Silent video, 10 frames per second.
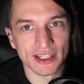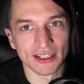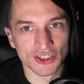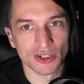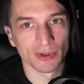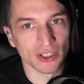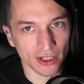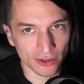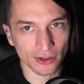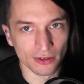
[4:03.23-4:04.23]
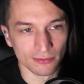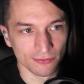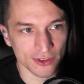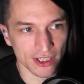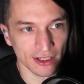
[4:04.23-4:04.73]
it and ship it to other
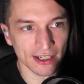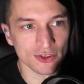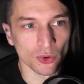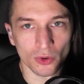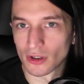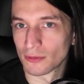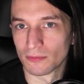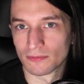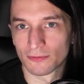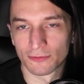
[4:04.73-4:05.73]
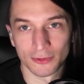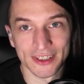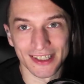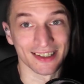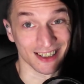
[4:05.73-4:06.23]
facilities, or freeze
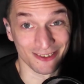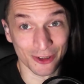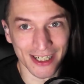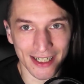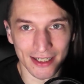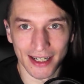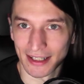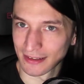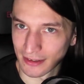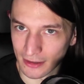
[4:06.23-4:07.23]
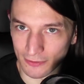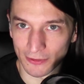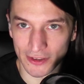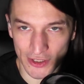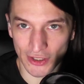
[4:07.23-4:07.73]
it and then reheat it at the
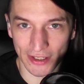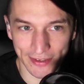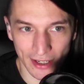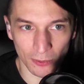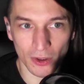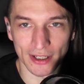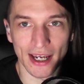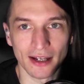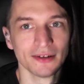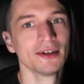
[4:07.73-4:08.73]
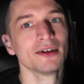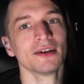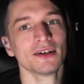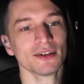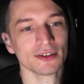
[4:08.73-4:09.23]
facility that I work at.
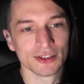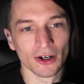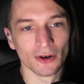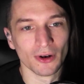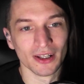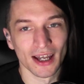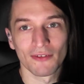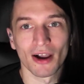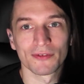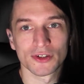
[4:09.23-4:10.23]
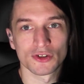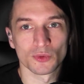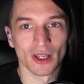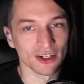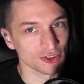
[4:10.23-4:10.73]
So a lot of officers
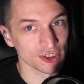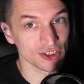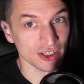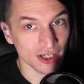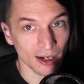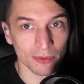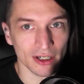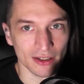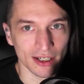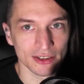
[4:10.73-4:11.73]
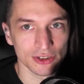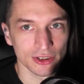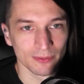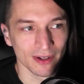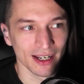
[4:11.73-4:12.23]
will actually just not bring a lunch
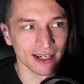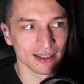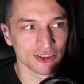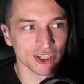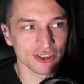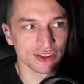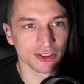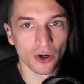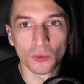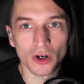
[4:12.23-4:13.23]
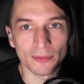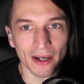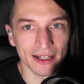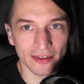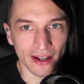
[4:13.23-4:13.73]
and just go work
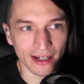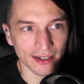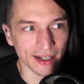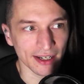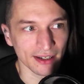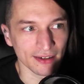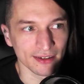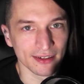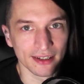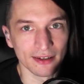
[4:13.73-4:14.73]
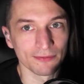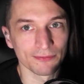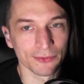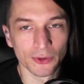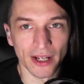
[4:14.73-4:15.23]
mainline and get
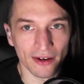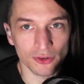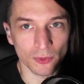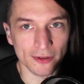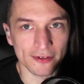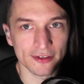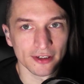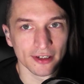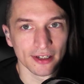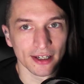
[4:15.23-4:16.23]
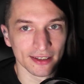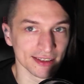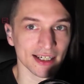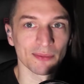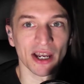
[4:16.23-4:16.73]
food afterwards and then
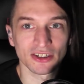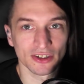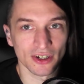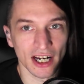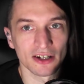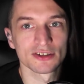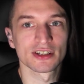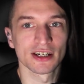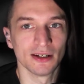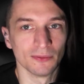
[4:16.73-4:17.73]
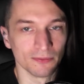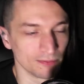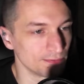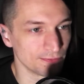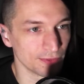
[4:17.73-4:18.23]
take it back to their house and
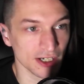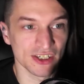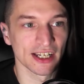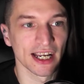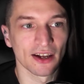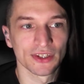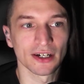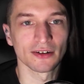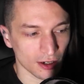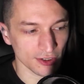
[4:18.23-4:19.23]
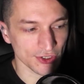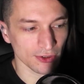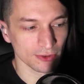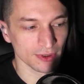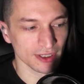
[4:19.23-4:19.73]
finish the day out there.
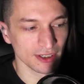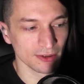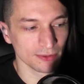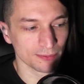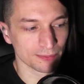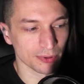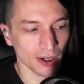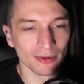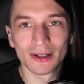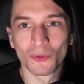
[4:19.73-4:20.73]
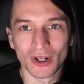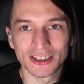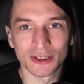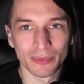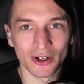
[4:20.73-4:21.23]
Also, you probably want
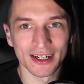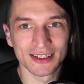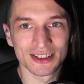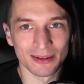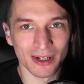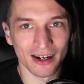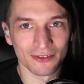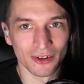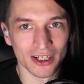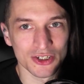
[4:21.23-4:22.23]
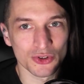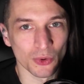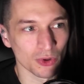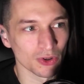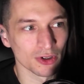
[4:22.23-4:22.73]
to bring some kind of lunch
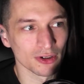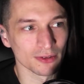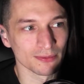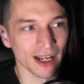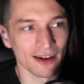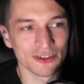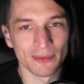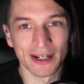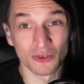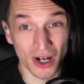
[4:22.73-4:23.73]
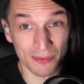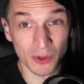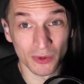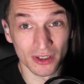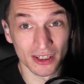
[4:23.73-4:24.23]
or have somebody grab
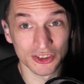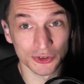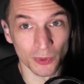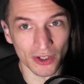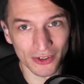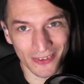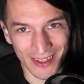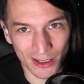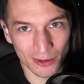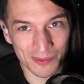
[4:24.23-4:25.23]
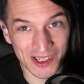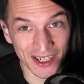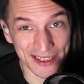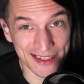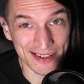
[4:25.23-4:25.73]
you a lunch while you're there
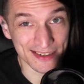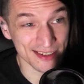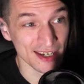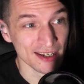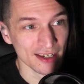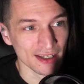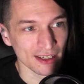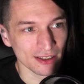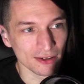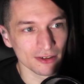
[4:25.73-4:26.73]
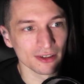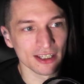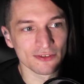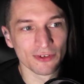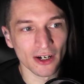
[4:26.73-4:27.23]
because
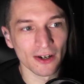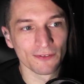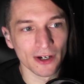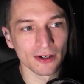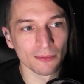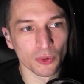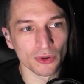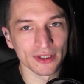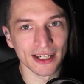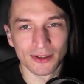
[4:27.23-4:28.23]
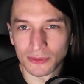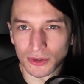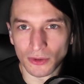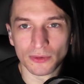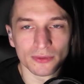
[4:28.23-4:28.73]
it's very, very important that you
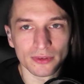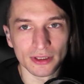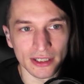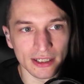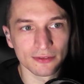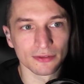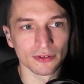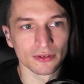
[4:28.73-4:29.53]
don't leave